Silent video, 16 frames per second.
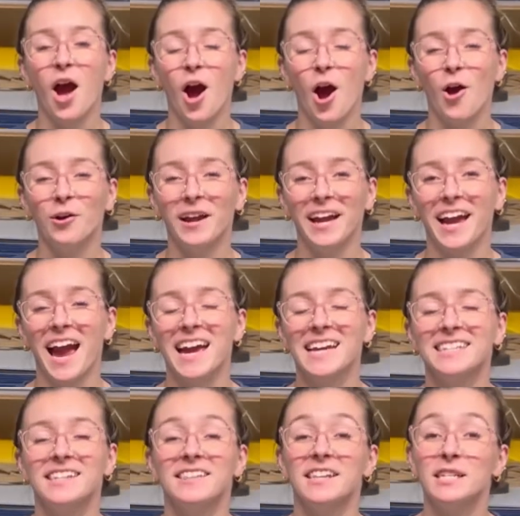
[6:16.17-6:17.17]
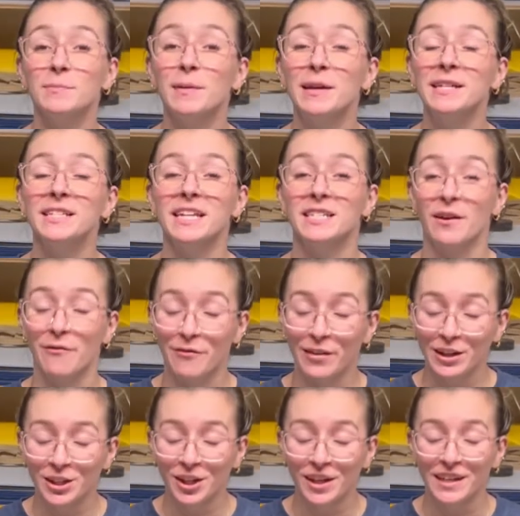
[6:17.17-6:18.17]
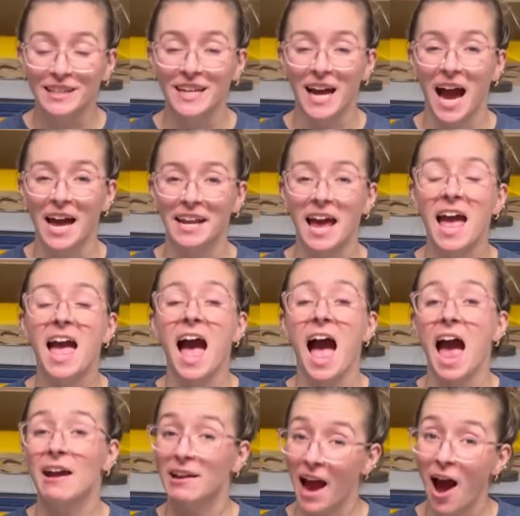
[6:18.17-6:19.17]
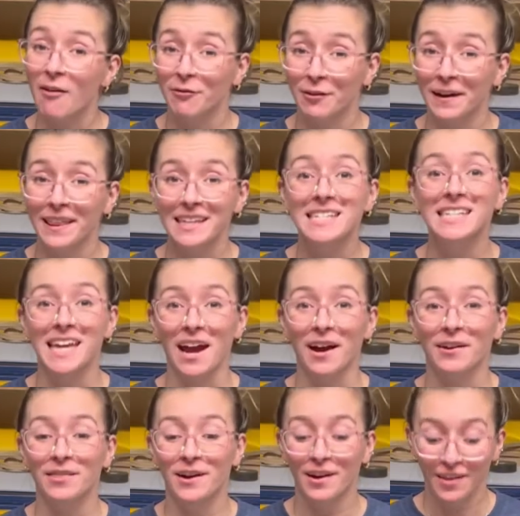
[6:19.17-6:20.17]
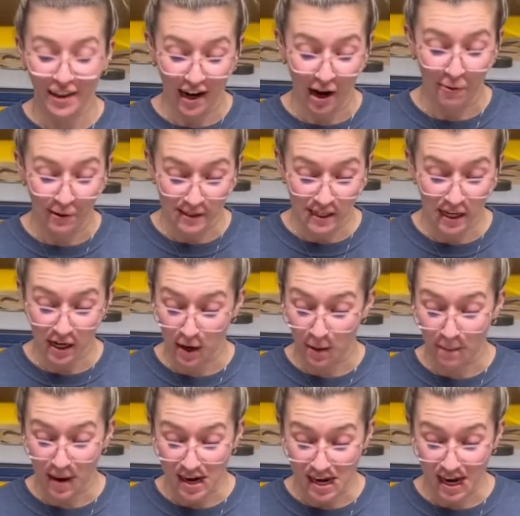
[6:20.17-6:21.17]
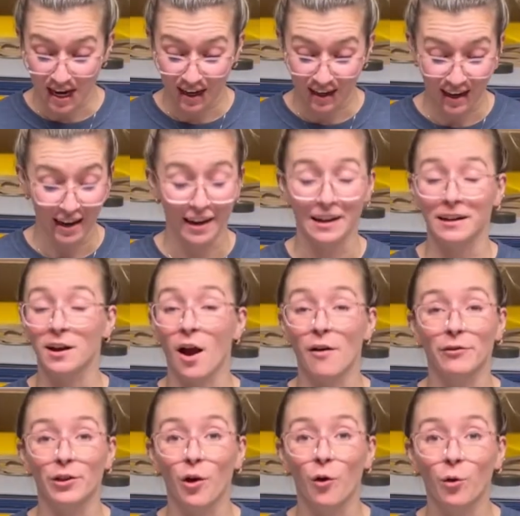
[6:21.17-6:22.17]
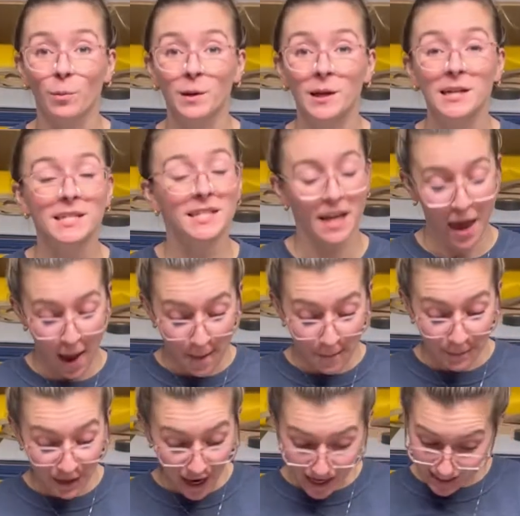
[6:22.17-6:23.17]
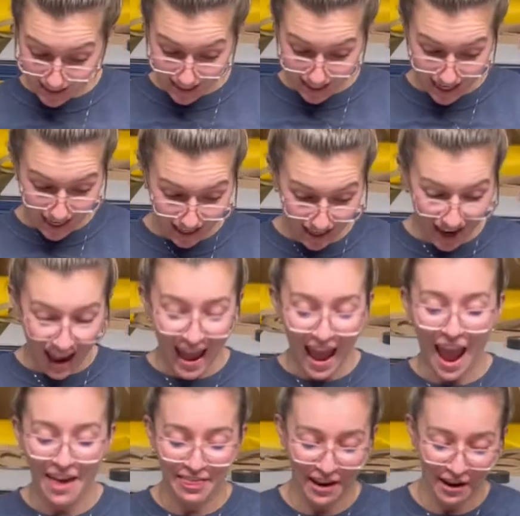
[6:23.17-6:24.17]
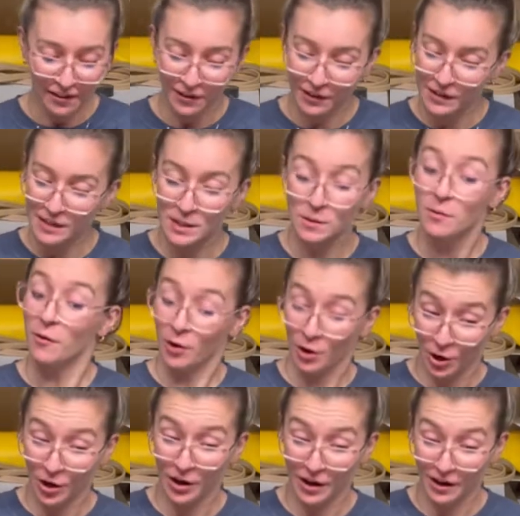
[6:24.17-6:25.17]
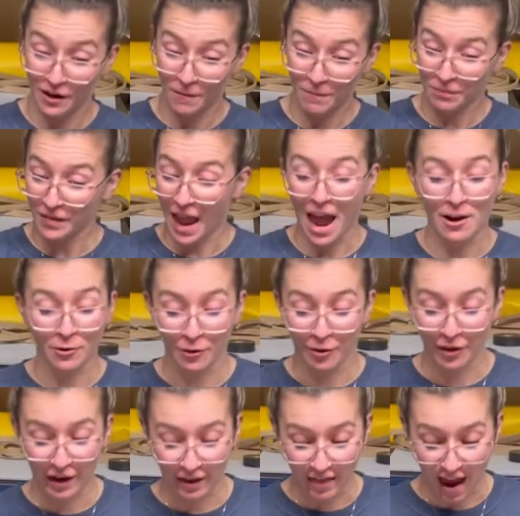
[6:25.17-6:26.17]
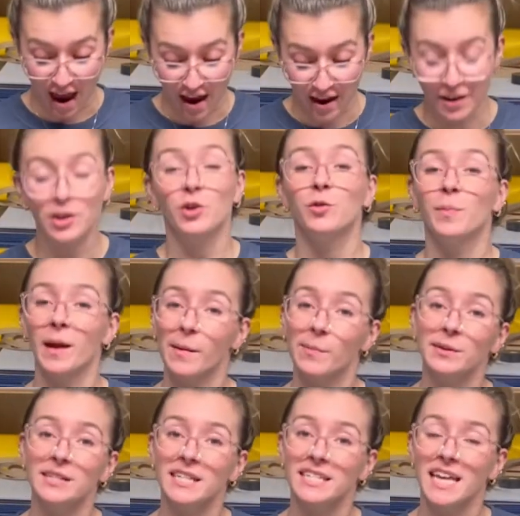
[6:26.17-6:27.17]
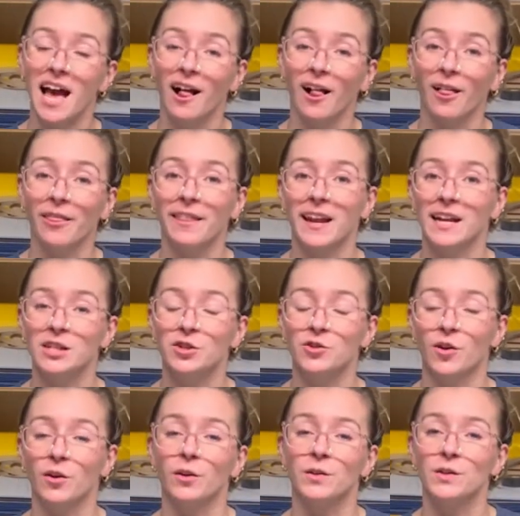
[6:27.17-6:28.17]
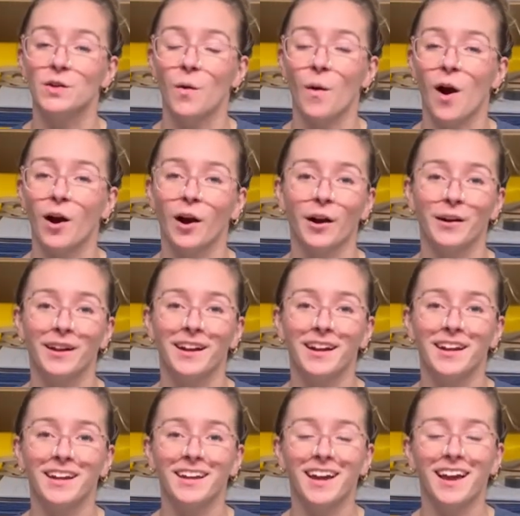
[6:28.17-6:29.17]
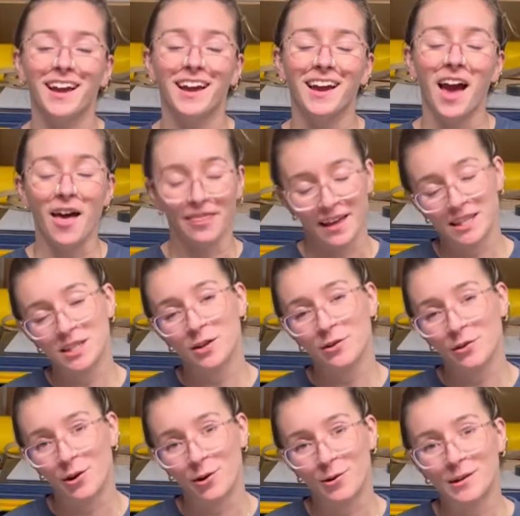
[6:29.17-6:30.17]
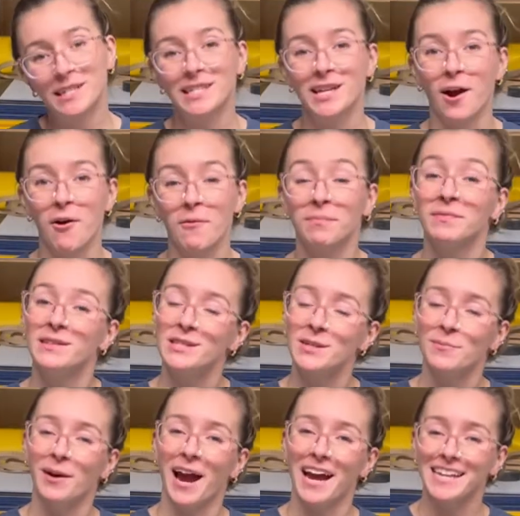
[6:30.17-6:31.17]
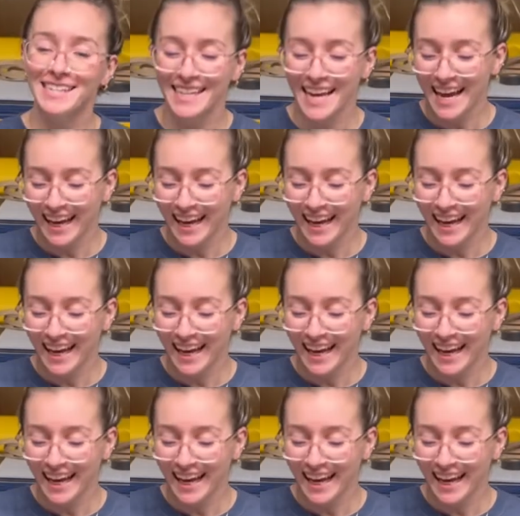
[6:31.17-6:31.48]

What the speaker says: Okay guys, this piece is officially done. I got really scared there that I wasn't gonna make it and cover the whole piece, but I did. I think it looks good. I don't think that you'd be able to tell that I struggled so hard unless you knew, so surprise.